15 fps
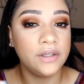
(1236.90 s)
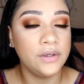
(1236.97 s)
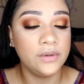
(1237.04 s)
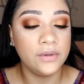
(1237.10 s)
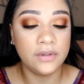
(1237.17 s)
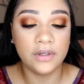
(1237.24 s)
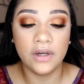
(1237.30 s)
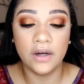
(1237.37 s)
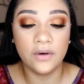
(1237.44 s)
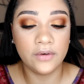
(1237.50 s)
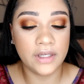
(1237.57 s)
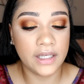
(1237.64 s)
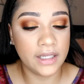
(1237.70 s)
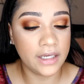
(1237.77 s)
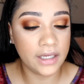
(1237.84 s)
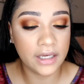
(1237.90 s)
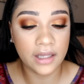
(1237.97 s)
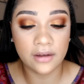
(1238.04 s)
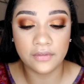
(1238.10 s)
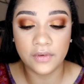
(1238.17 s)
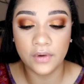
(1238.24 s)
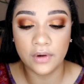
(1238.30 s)
Nude. Go get it
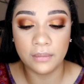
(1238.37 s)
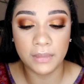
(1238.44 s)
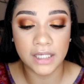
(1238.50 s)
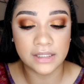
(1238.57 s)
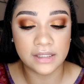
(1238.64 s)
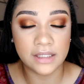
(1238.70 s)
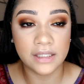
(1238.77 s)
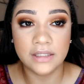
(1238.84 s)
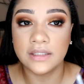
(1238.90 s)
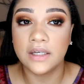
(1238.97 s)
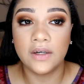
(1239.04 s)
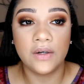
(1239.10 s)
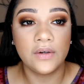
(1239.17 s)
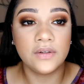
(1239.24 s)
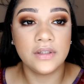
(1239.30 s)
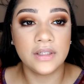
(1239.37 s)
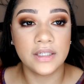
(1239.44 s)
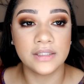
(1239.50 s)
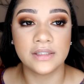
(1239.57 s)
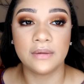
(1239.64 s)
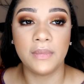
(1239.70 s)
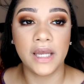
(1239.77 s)
if you are my skin tone.
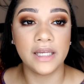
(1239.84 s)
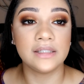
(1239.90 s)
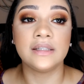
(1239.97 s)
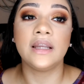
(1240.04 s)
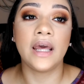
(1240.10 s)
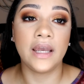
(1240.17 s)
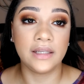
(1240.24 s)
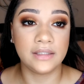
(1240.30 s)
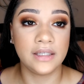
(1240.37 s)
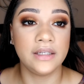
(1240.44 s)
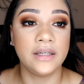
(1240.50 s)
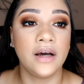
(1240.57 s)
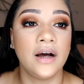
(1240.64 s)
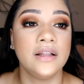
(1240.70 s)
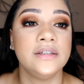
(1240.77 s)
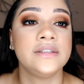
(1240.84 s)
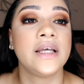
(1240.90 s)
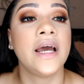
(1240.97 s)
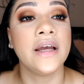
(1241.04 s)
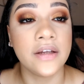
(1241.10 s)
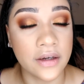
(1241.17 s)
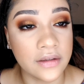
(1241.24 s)
It's amazing. $18
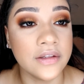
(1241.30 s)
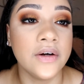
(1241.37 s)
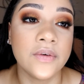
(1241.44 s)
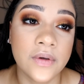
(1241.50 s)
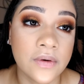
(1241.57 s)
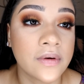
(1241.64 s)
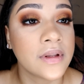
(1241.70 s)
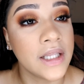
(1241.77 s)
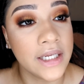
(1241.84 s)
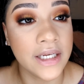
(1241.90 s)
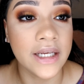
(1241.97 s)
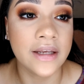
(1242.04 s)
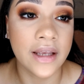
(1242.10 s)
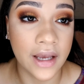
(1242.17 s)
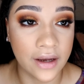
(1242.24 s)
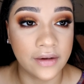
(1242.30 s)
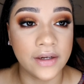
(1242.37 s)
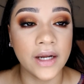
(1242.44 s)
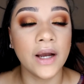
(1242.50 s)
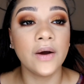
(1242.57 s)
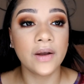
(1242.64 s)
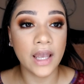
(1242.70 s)
at your local Clinique
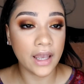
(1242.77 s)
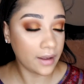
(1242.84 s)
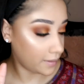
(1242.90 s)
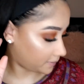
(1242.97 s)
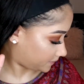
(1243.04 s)
counter. Okay?